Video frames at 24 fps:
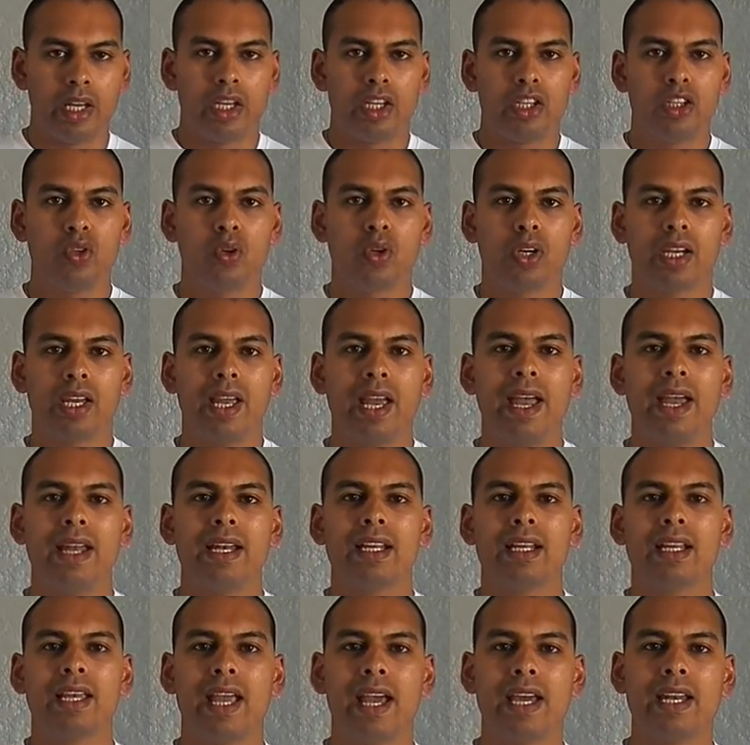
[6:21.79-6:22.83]
you can
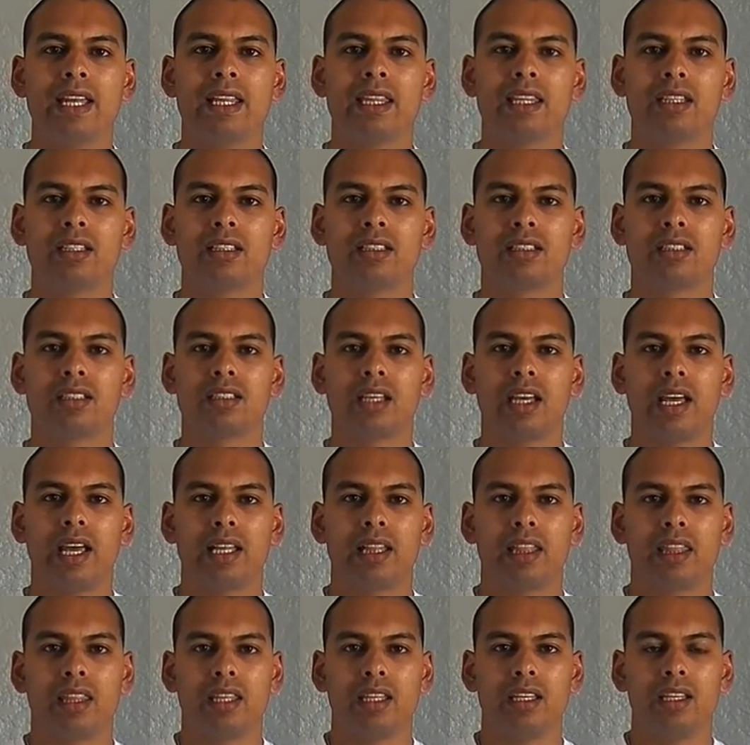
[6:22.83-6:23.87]
carry this
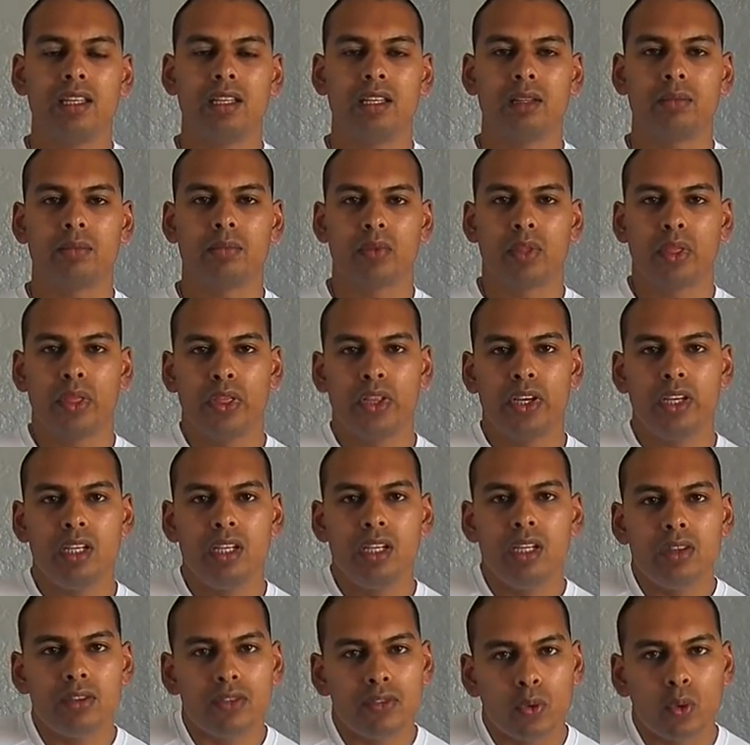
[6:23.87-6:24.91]
at the
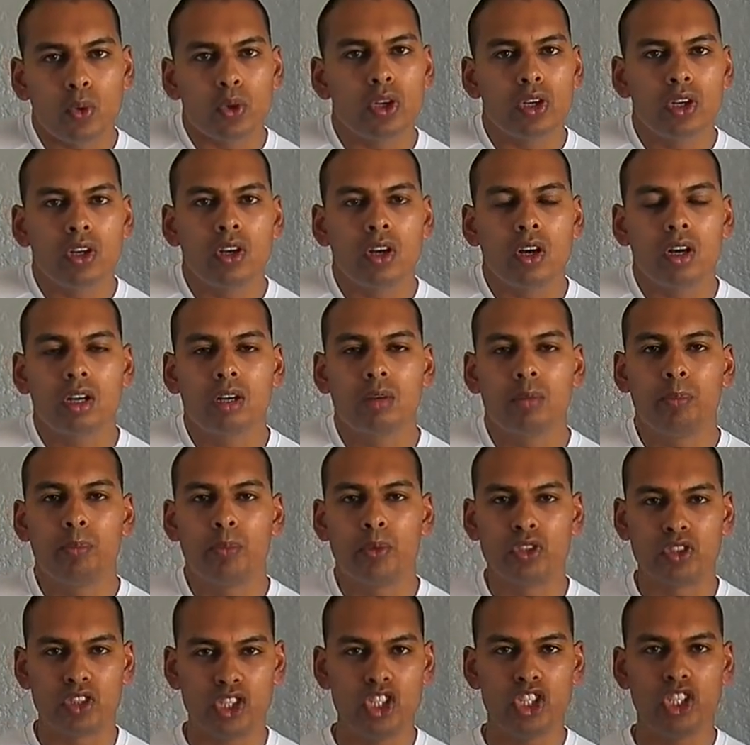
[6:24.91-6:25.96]
3-4 o'clock
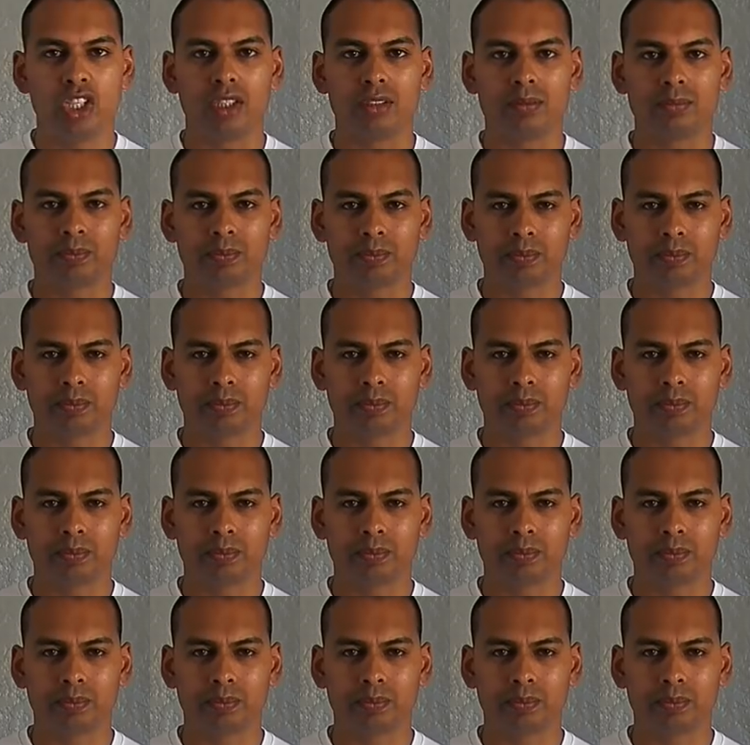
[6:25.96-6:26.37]
position